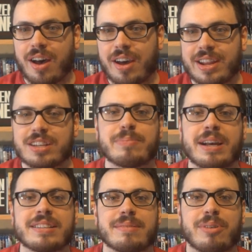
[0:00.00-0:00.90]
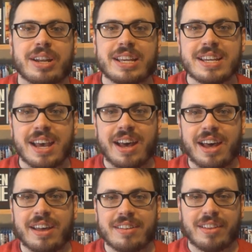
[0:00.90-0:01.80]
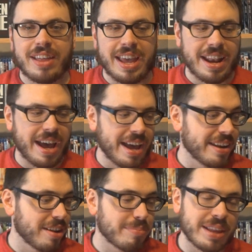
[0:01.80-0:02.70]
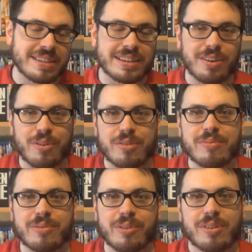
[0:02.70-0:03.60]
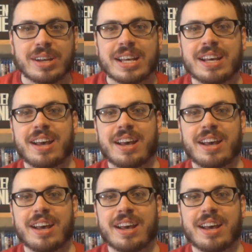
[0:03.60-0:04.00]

unexpected money, and I ended up placing an order for